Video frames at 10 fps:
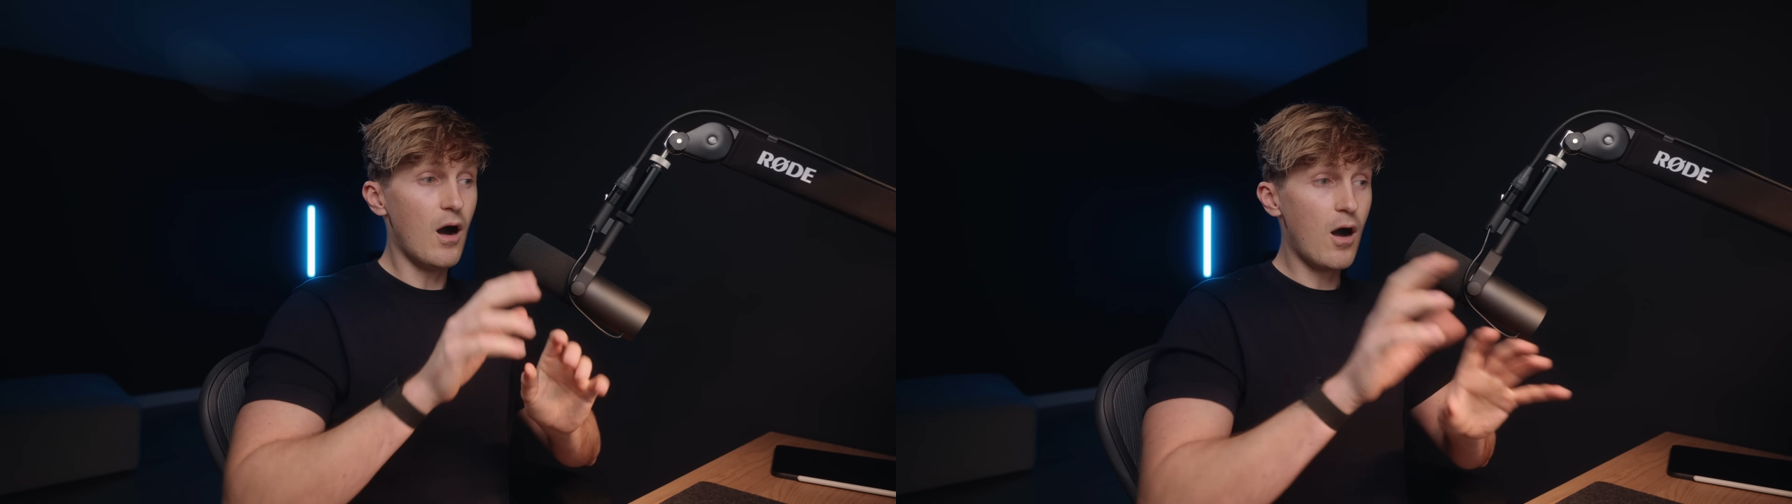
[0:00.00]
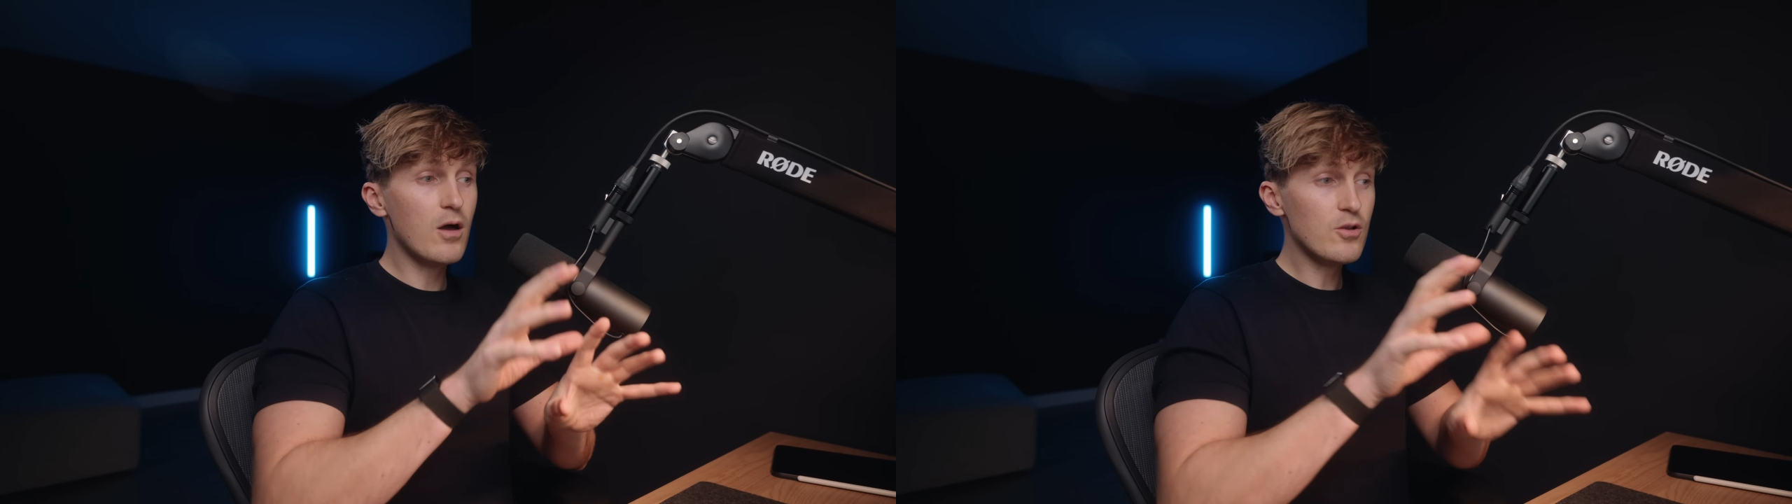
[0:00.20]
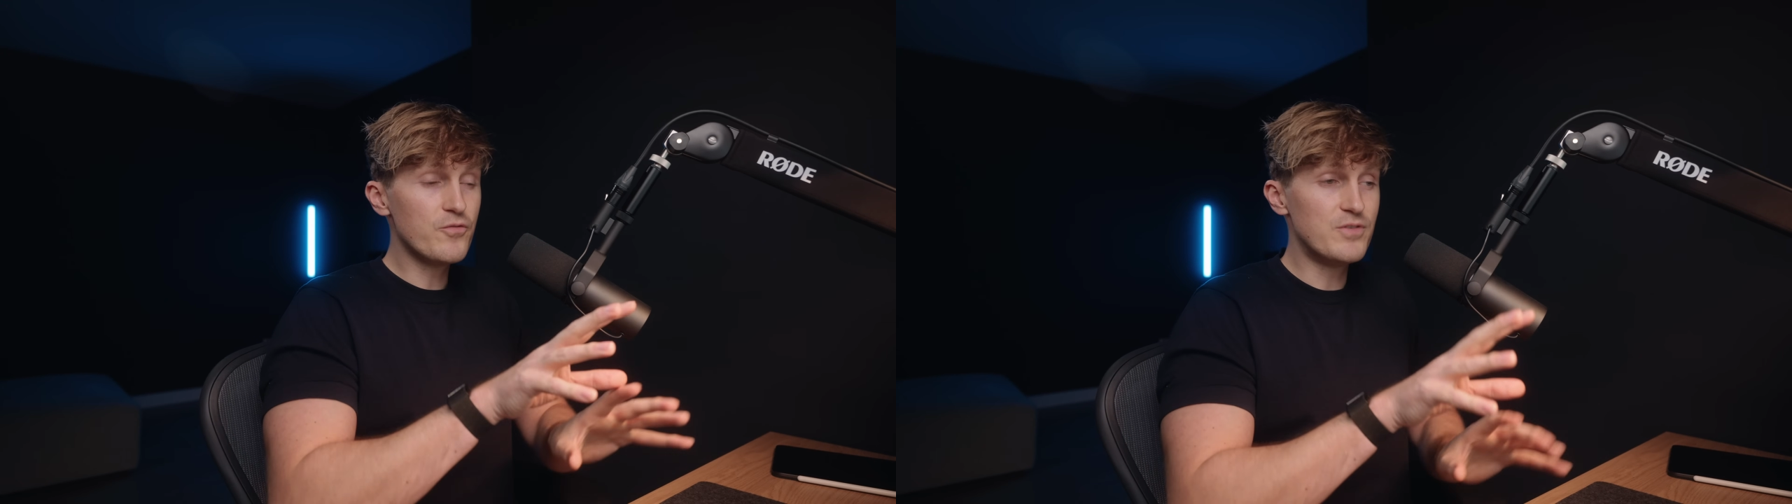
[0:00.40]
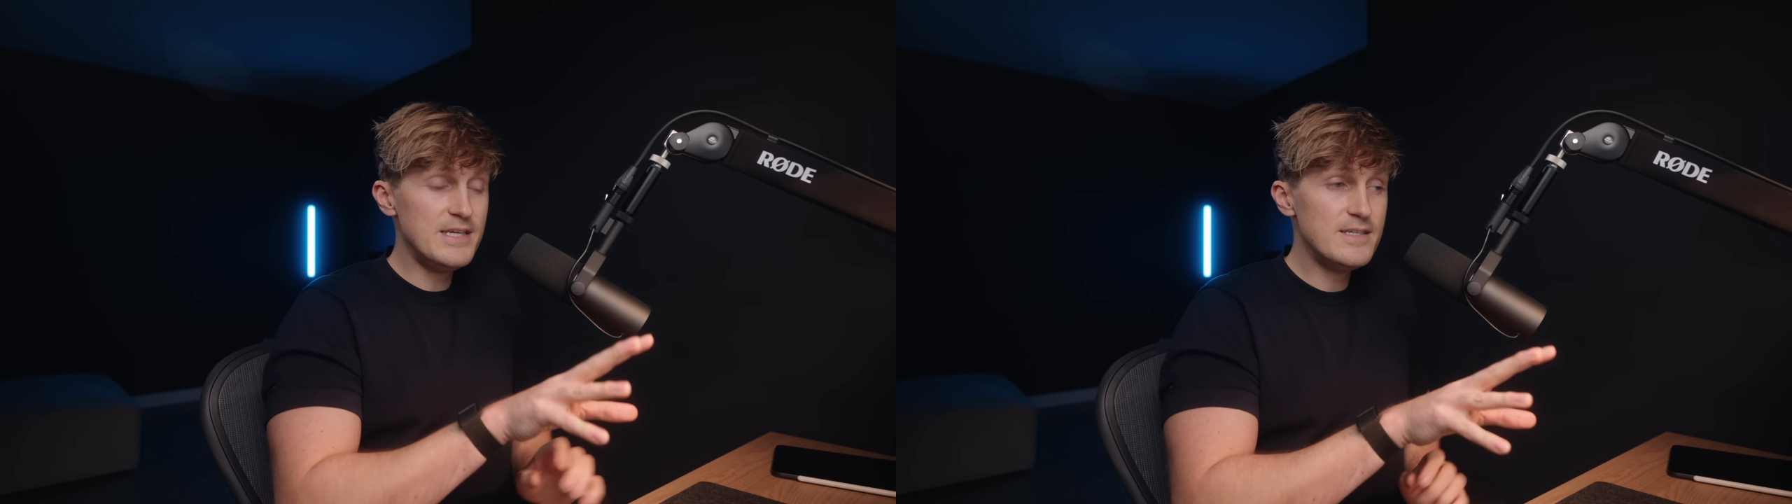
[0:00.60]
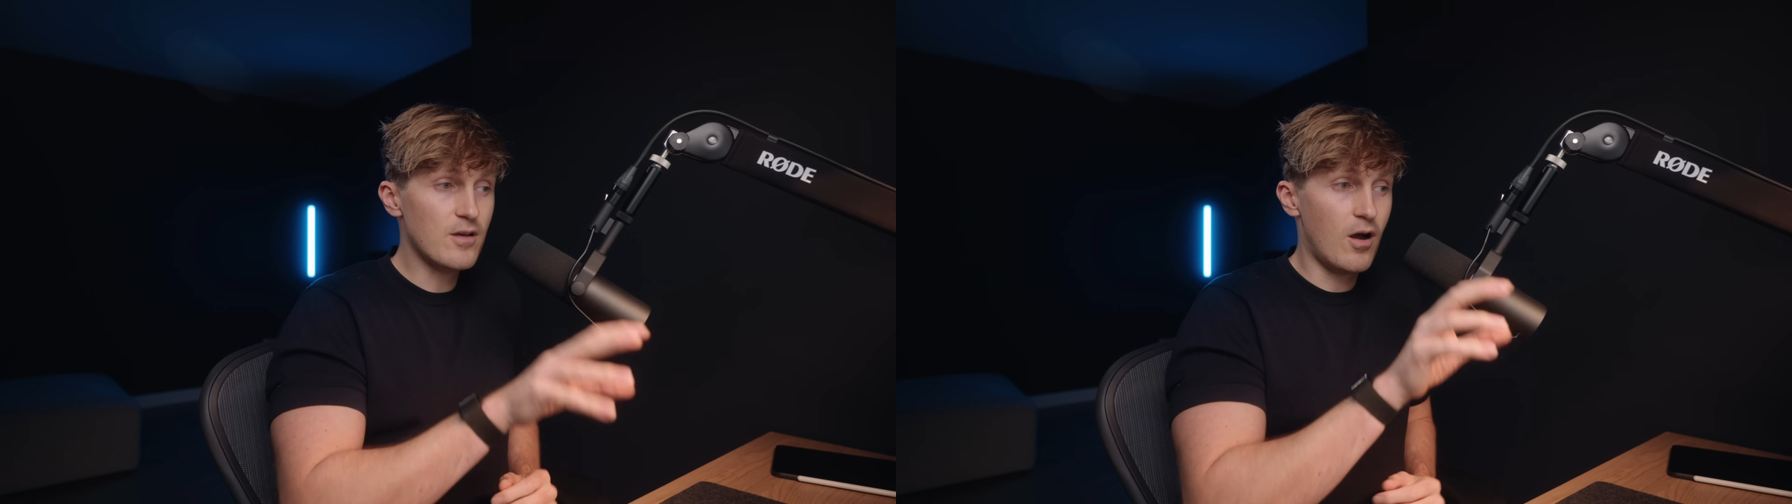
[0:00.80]
All of
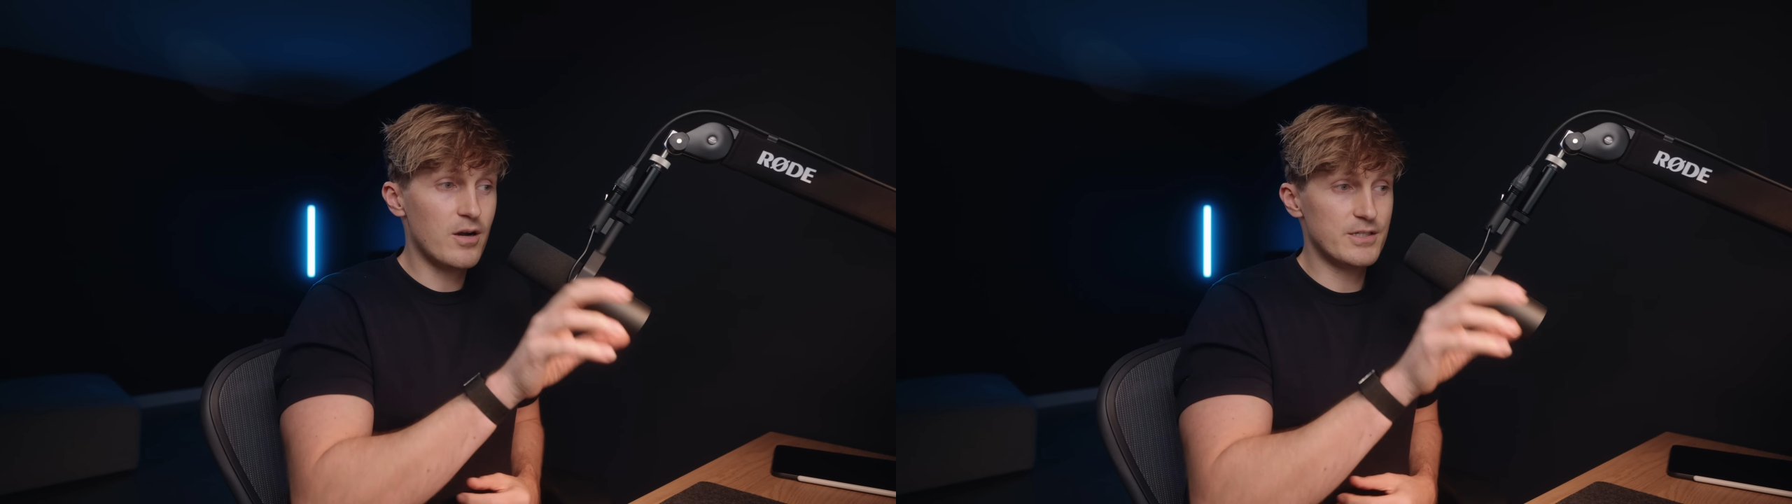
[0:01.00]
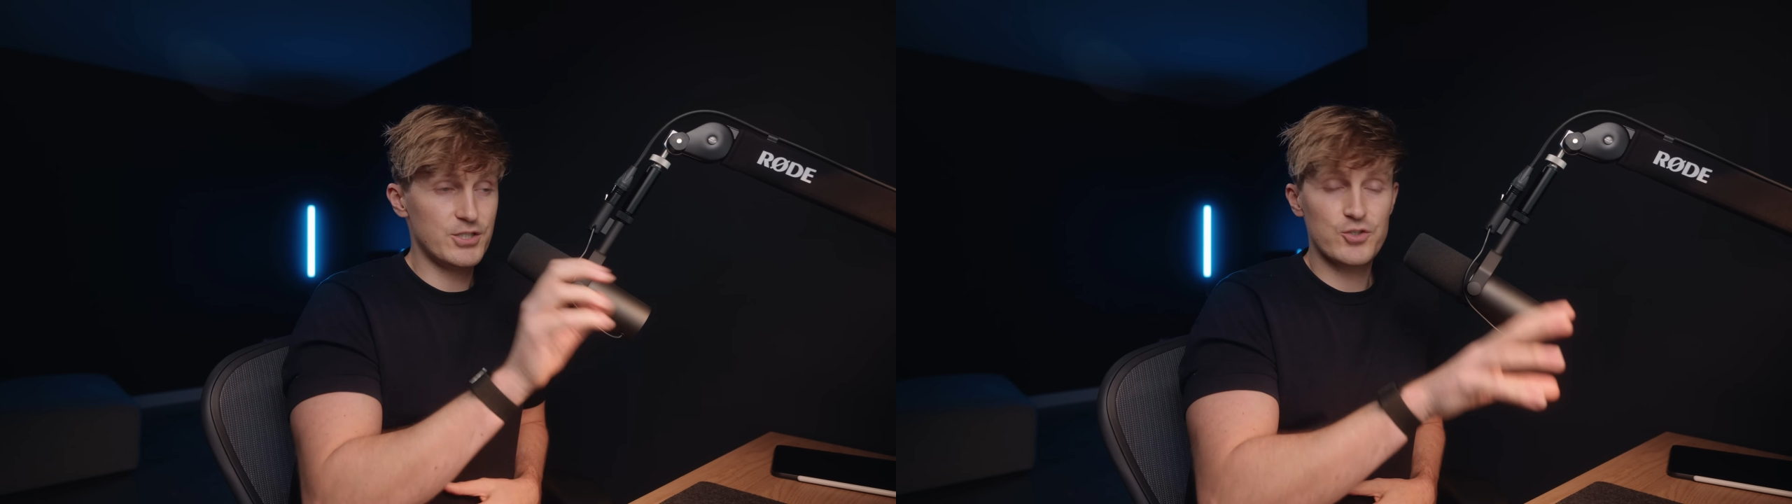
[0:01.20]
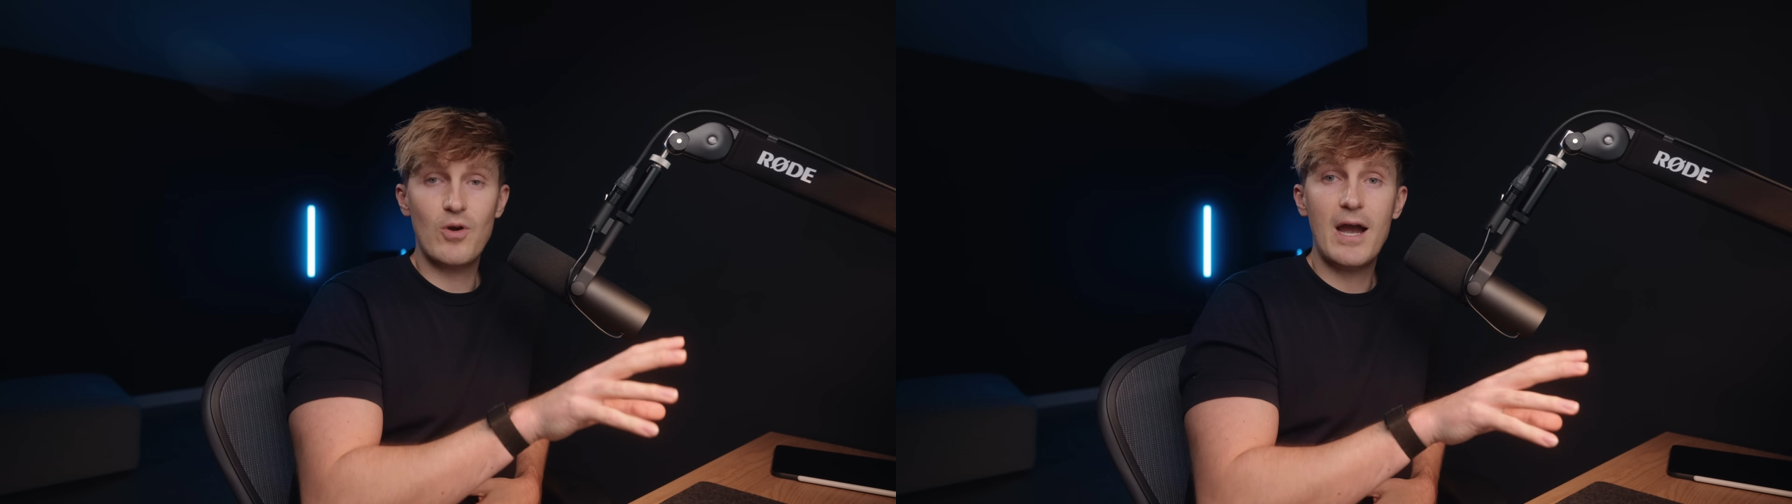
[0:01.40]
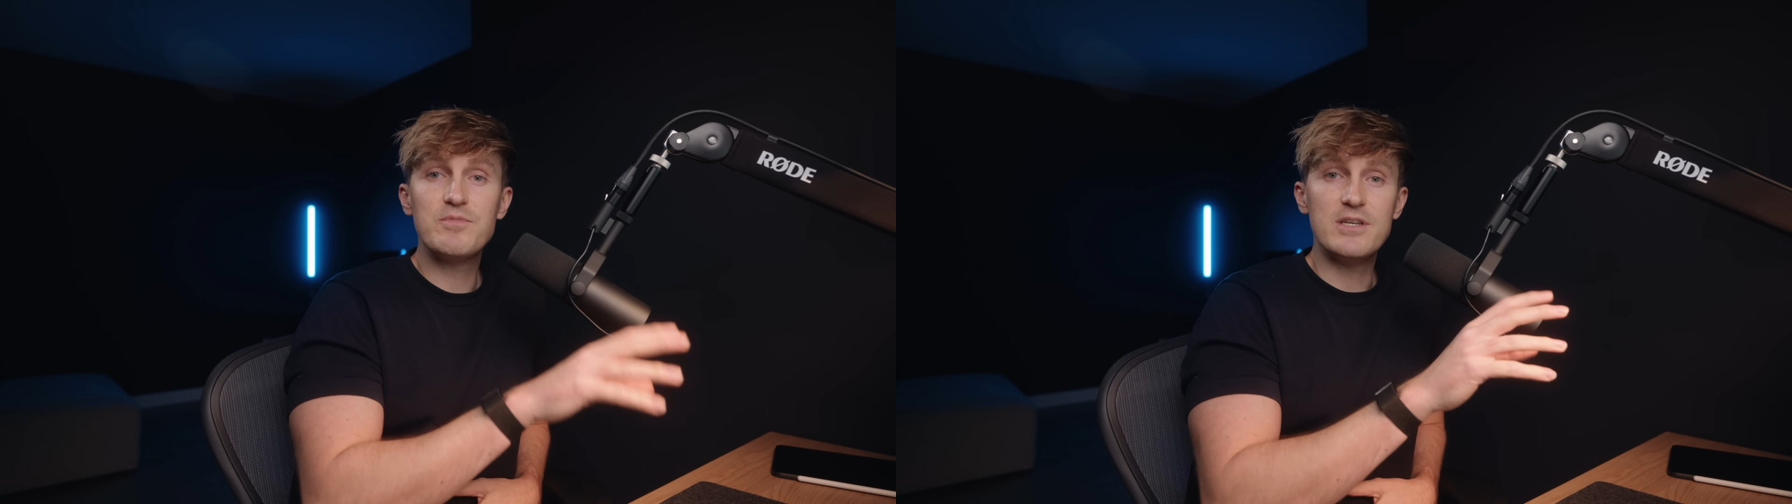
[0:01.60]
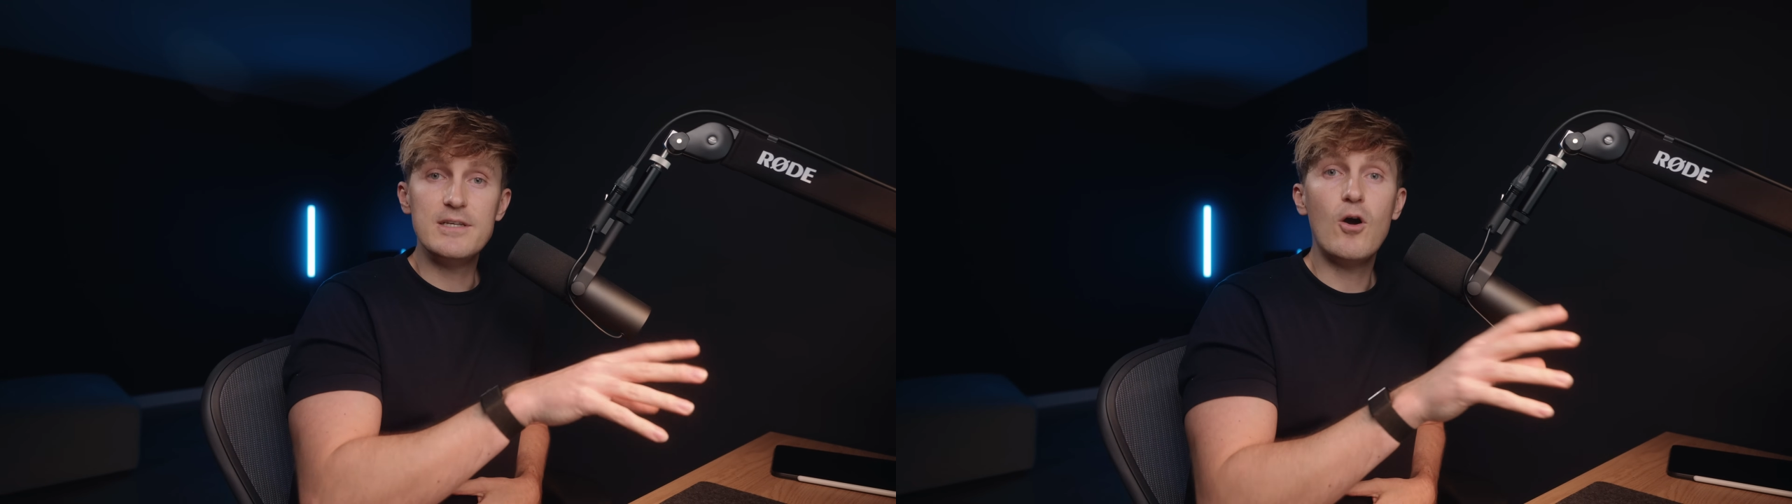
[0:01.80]
these are
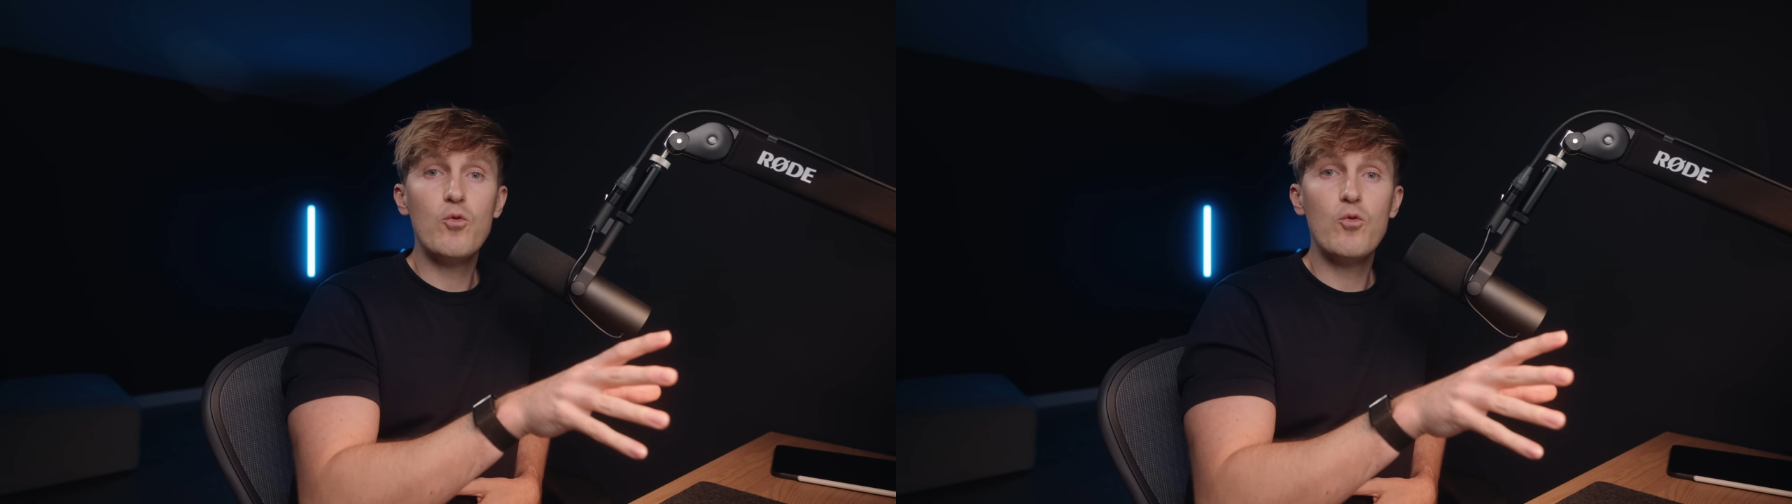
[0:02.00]
described in the